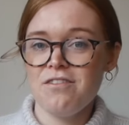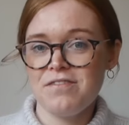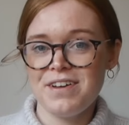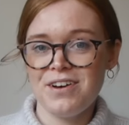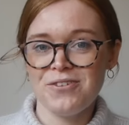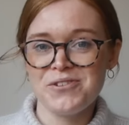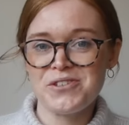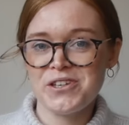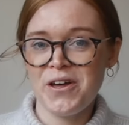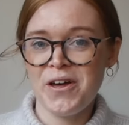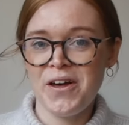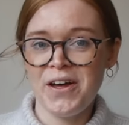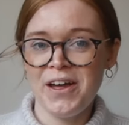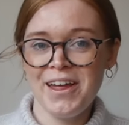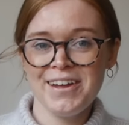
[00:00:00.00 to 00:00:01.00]

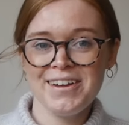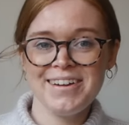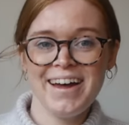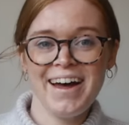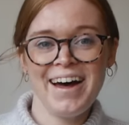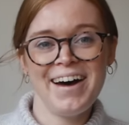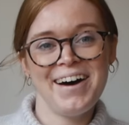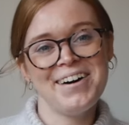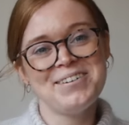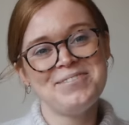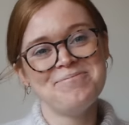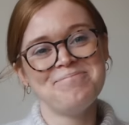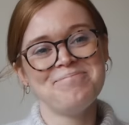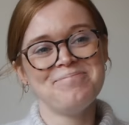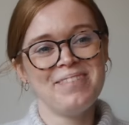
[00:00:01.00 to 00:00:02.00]
fiancé,
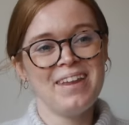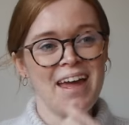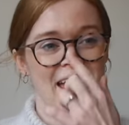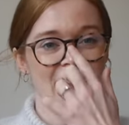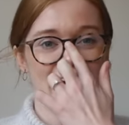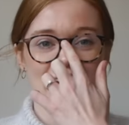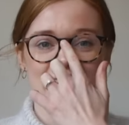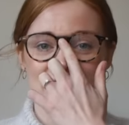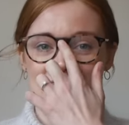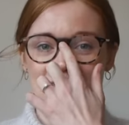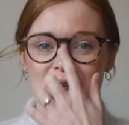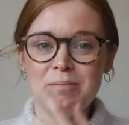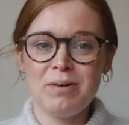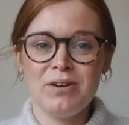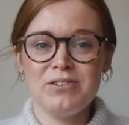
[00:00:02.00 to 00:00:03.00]
a
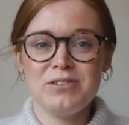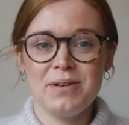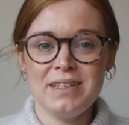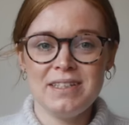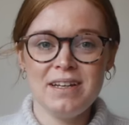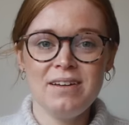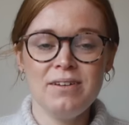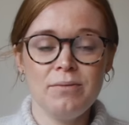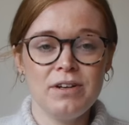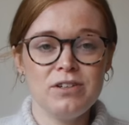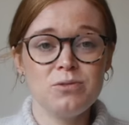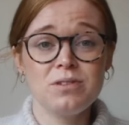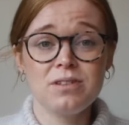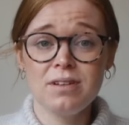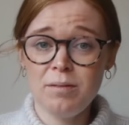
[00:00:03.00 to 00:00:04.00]
single malt sweater, which
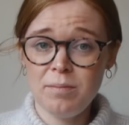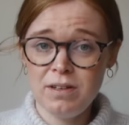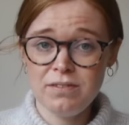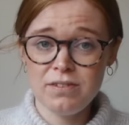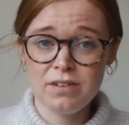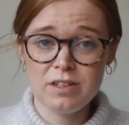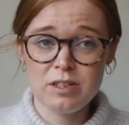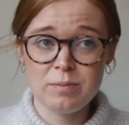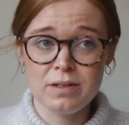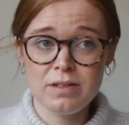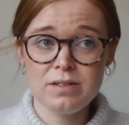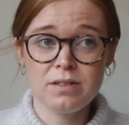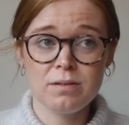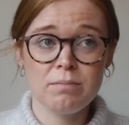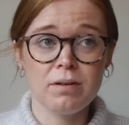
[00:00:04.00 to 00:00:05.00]
was going to be for
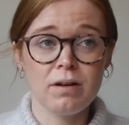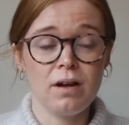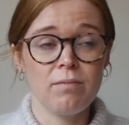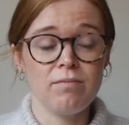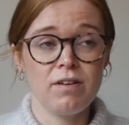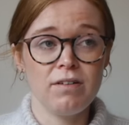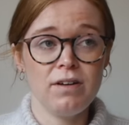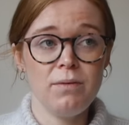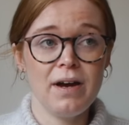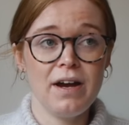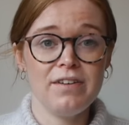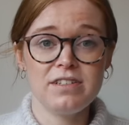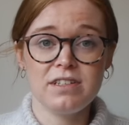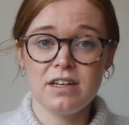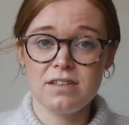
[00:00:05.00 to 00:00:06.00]
Christmas, but I'm very aware
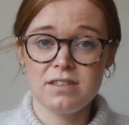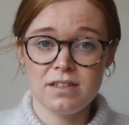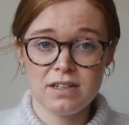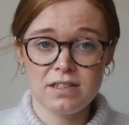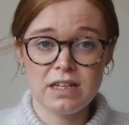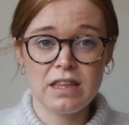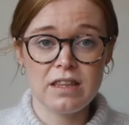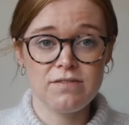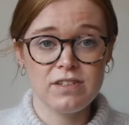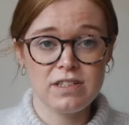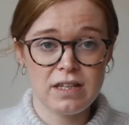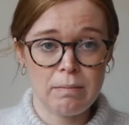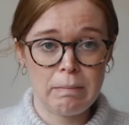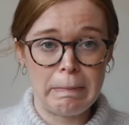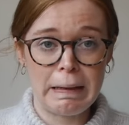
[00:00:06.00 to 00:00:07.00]
it's now the 16th of
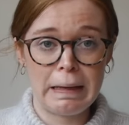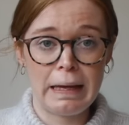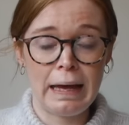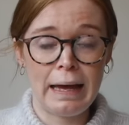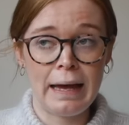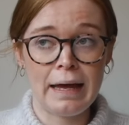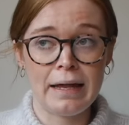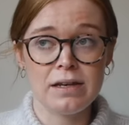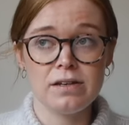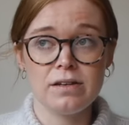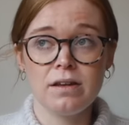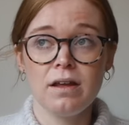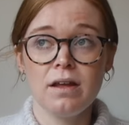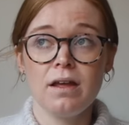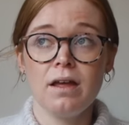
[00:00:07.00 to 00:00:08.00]
December and
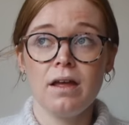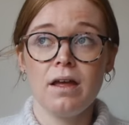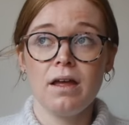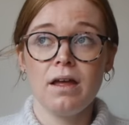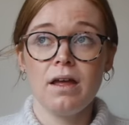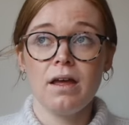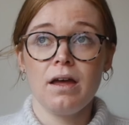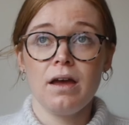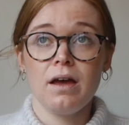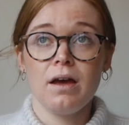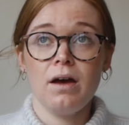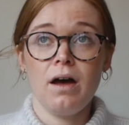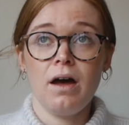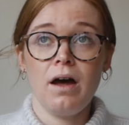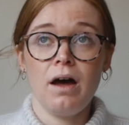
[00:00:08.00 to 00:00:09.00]

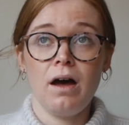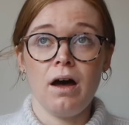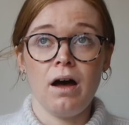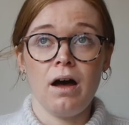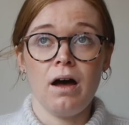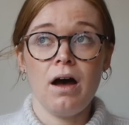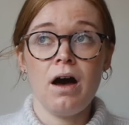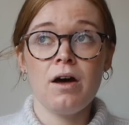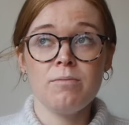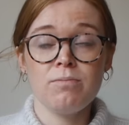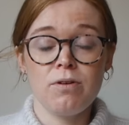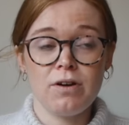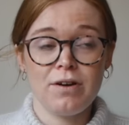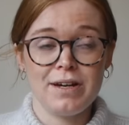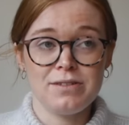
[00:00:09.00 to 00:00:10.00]

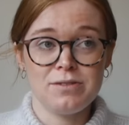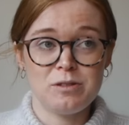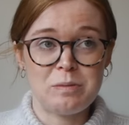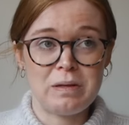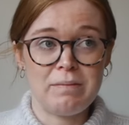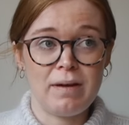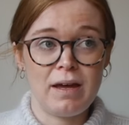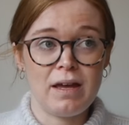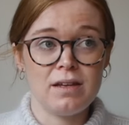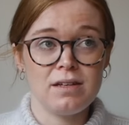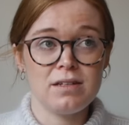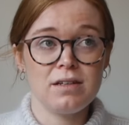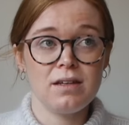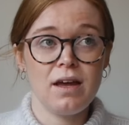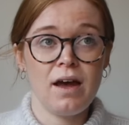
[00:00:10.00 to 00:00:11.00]
unprogress has been made,
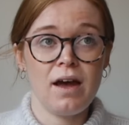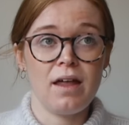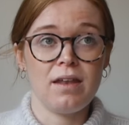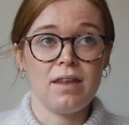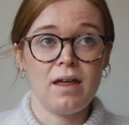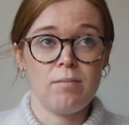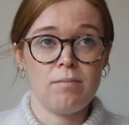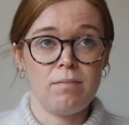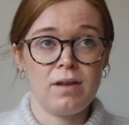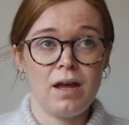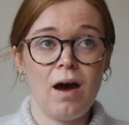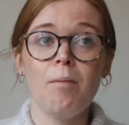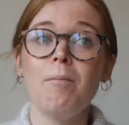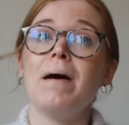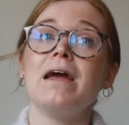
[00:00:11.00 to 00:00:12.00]
and that
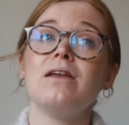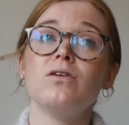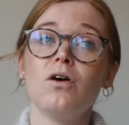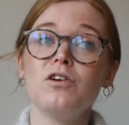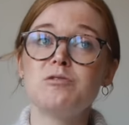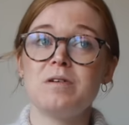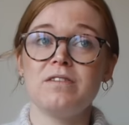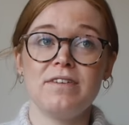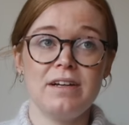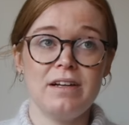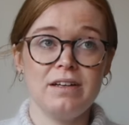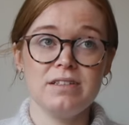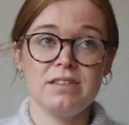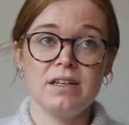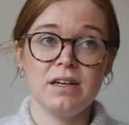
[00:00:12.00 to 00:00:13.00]
now may not be
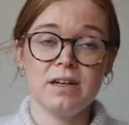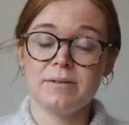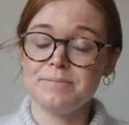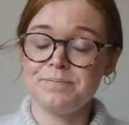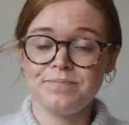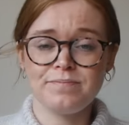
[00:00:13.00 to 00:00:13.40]
realistic,